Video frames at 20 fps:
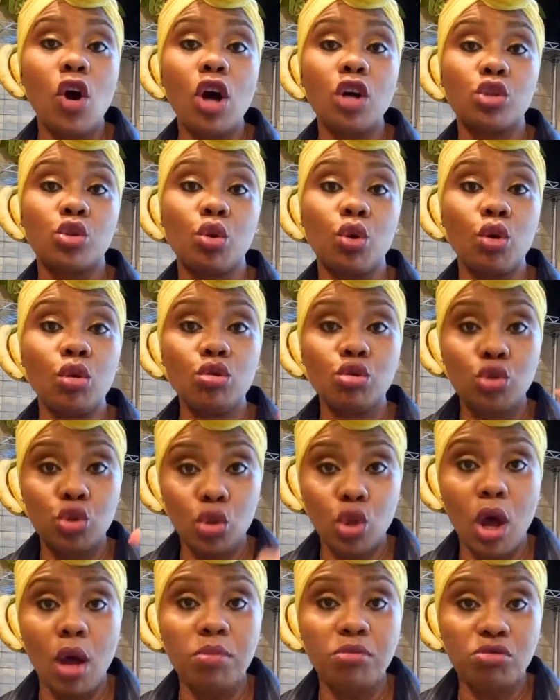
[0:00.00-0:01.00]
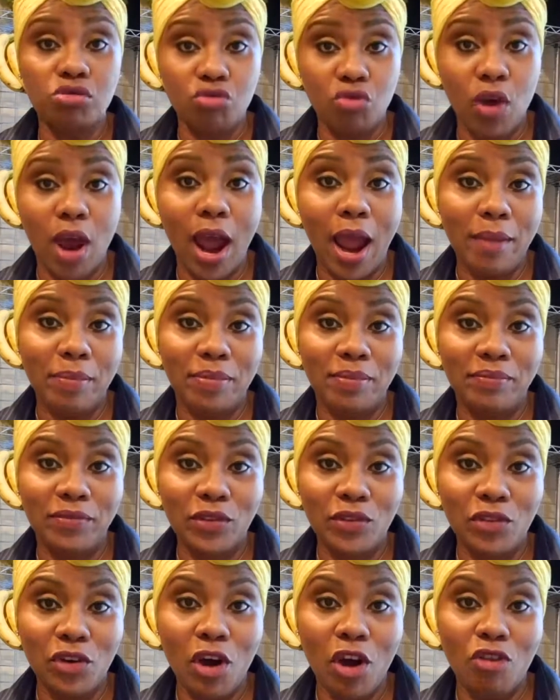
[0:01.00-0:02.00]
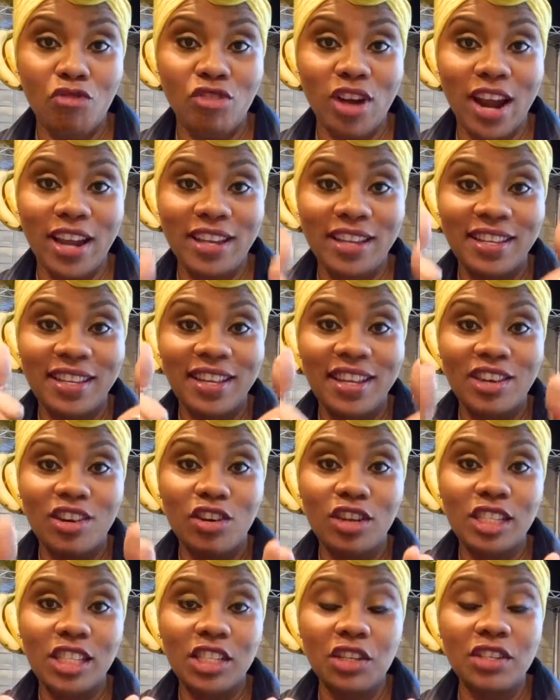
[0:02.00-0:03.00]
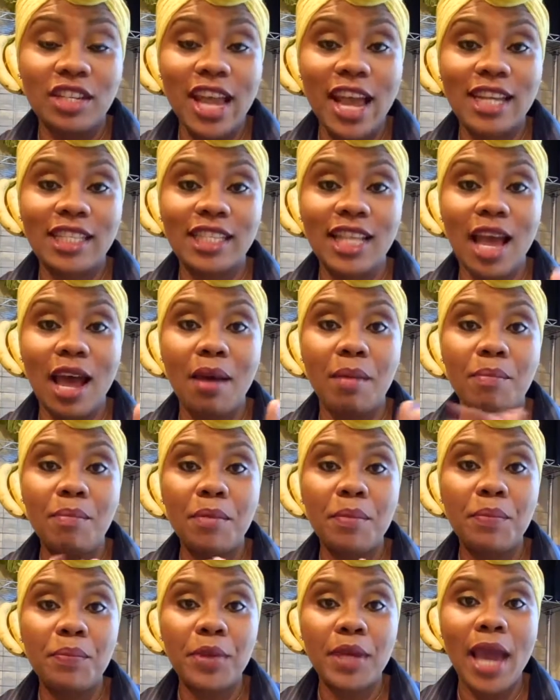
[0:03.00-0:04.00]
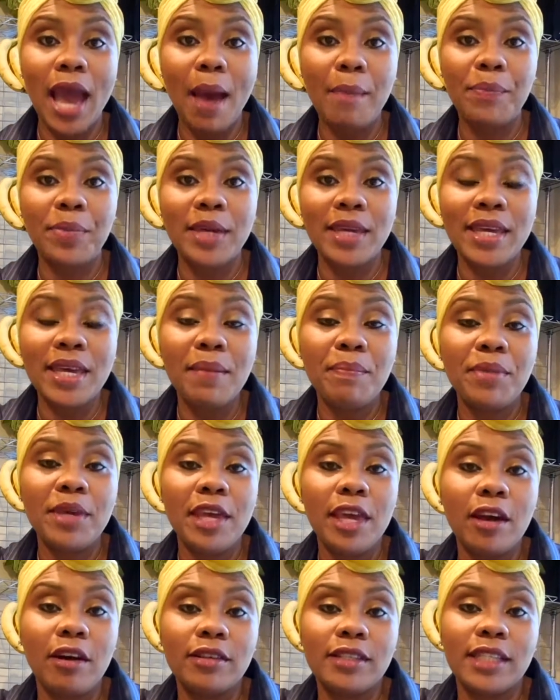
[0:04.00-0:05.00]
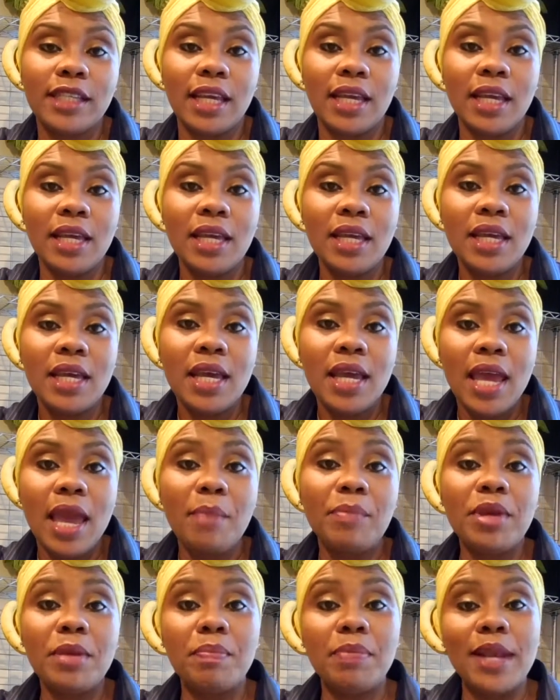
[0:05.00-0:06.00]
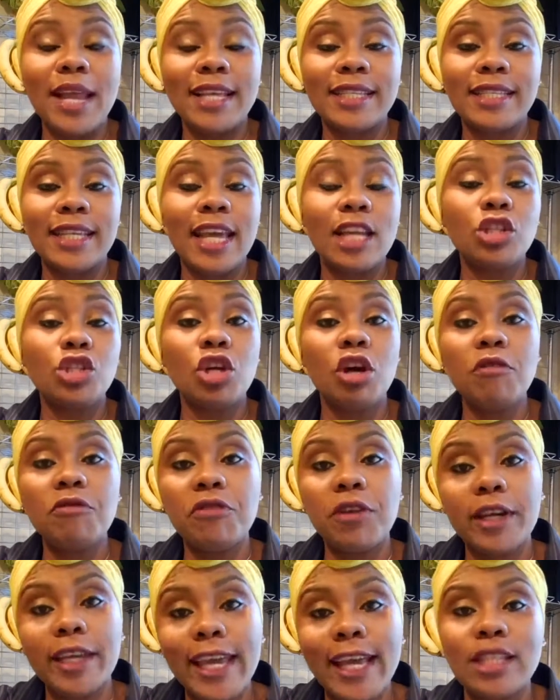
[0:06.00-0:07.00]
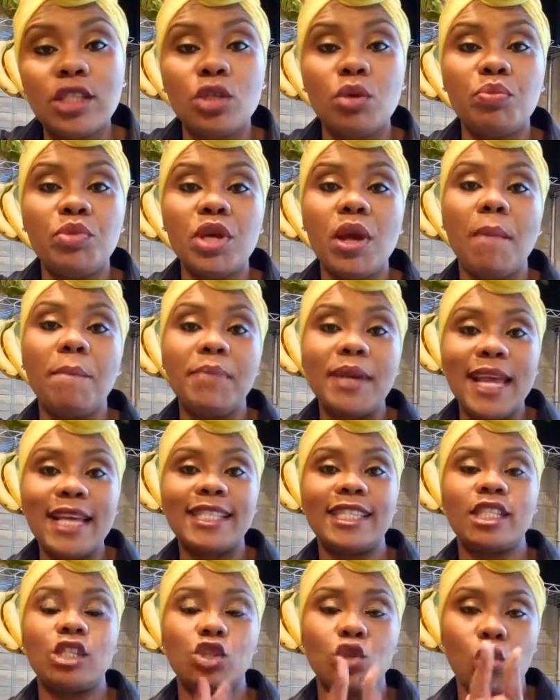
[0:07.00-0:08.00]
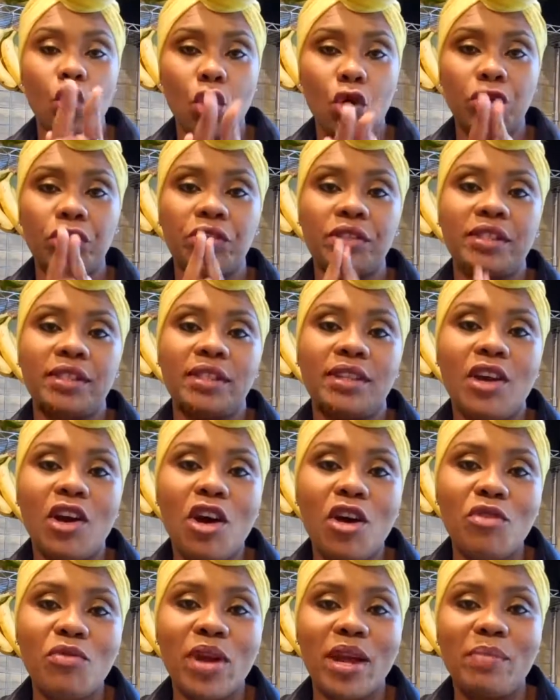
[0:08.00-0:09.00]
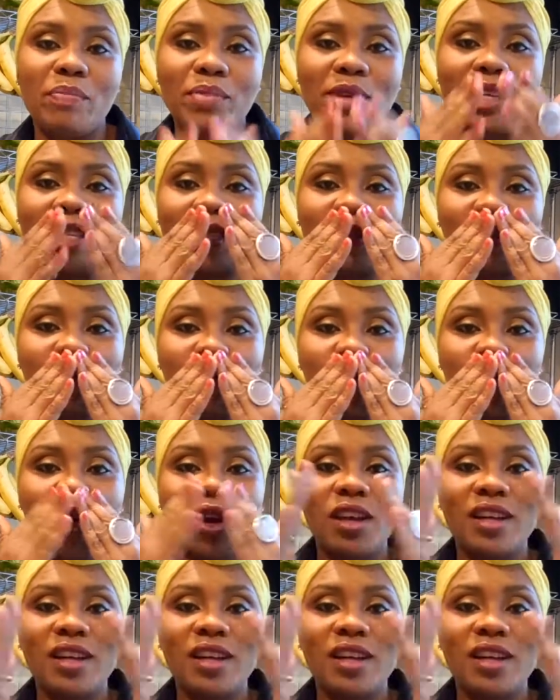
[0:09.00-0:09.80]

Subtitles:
Also, subscribe. All right. Until next time, be happy, be healthy, and be blessed. And don't forget to be a blessing to others. All right. Peace.